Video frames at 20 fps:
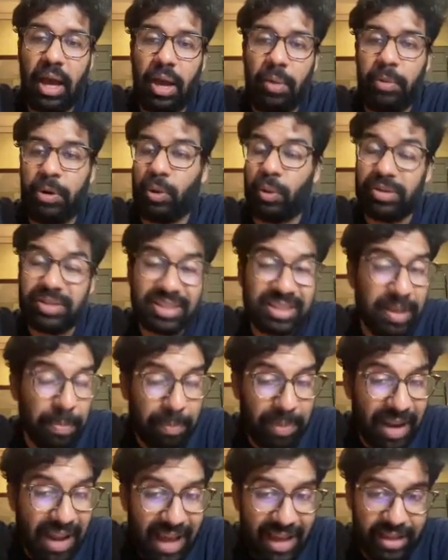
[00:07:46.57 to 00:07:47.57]
We don't skip
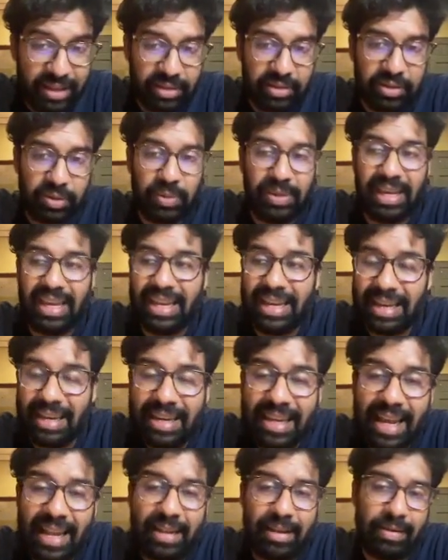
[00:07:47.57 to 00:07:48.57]
lines, we
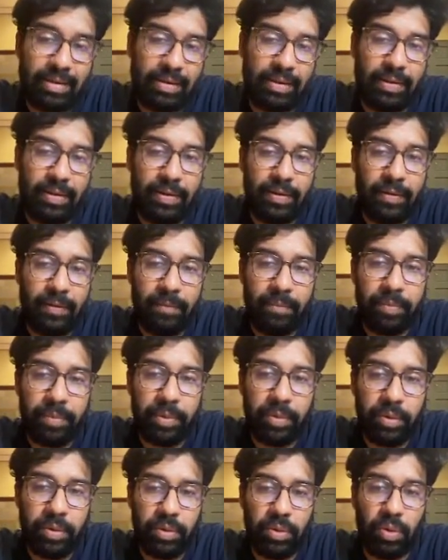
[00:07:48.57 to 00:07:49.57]
indent,
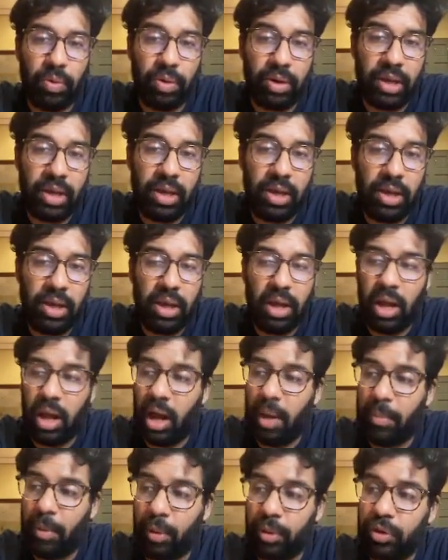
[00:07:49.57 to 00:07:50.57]
okay?
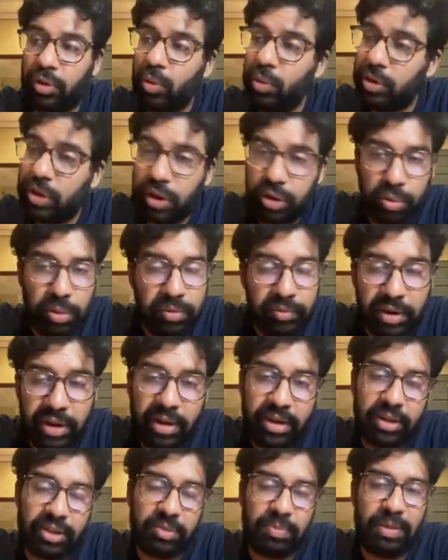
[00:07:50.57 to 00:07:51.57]
About 2 to 3
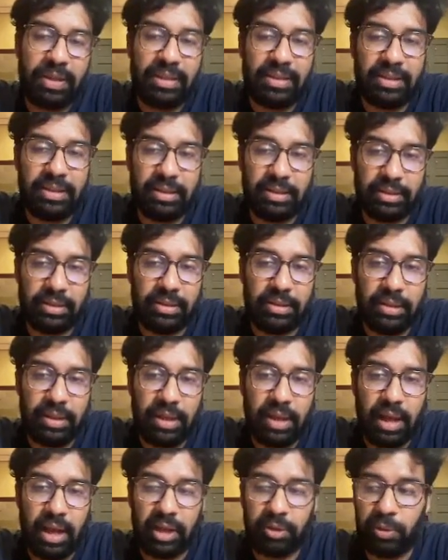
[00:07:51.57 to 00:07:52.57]
finger spaces,
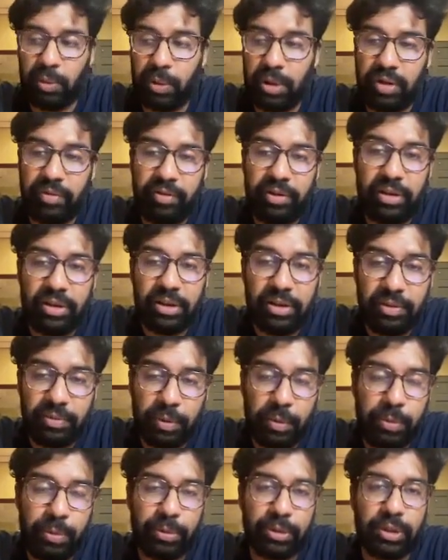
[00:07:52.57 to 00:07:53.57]
as we would have learned
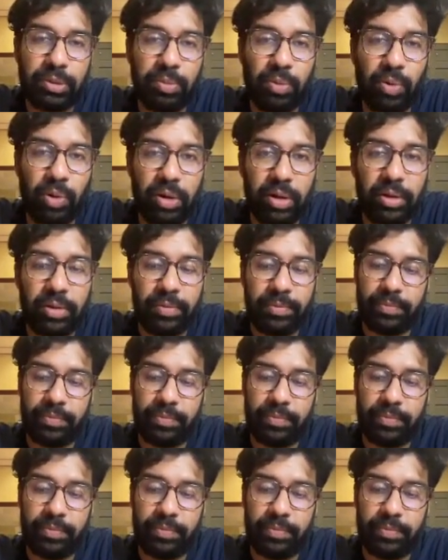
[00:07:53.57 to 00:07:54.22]
when we were small.